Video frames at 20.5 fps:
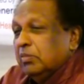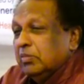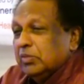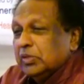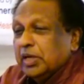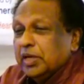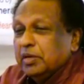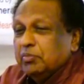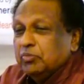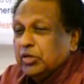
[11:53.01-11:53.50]

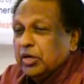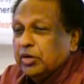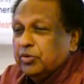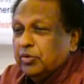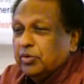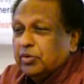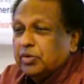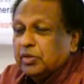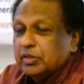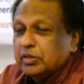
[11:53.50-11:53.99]

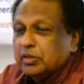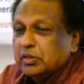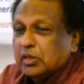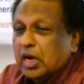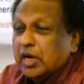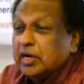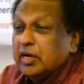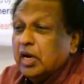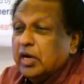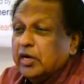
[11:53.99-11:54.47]
tenure is
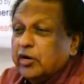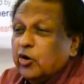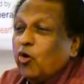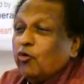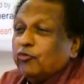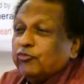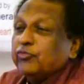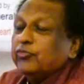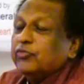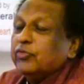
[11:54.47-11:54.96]
unheard
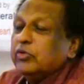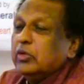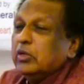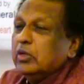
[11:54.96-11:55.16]
of.